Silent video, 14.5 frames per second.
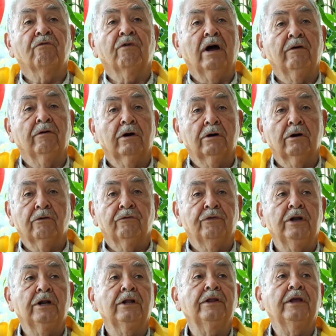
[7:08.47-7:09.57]
or 500
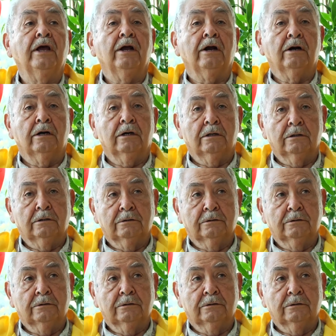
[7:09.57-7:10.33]
feet in the air.